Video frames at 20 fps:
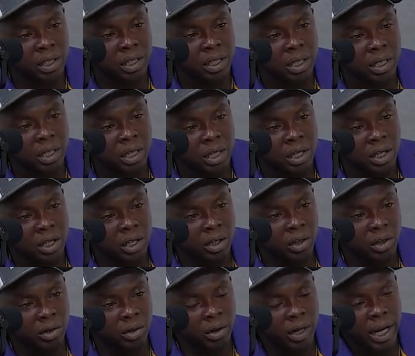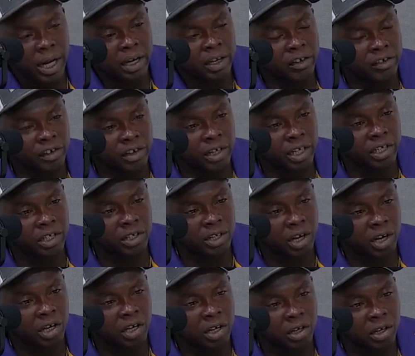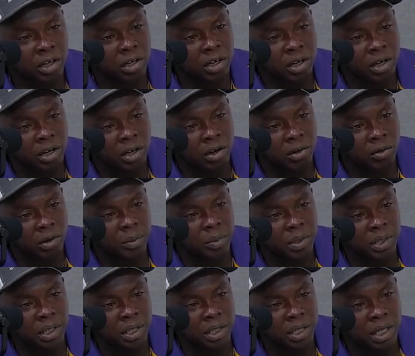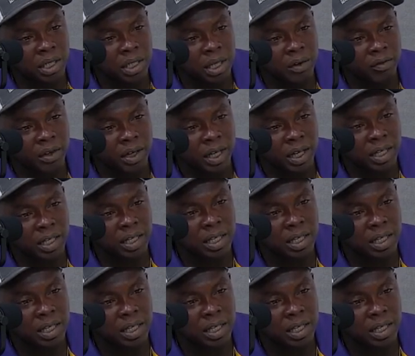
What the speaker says: you know, how do you feel that y'all could represent yourself in the SEC?